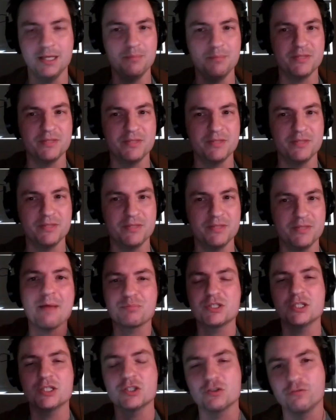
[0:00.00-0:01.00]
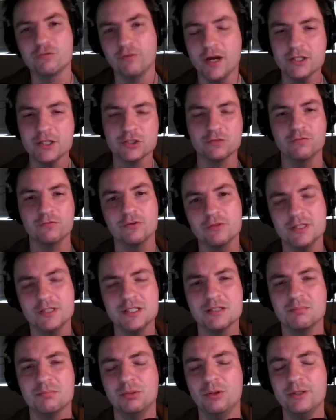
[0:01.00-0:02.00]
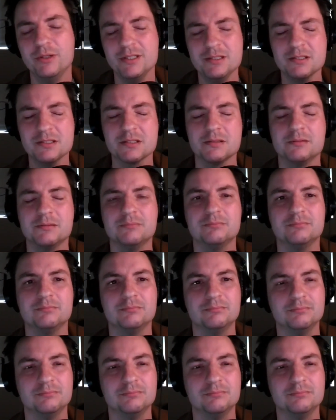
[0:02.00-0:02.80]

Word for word: keep the synapses fresh for these employees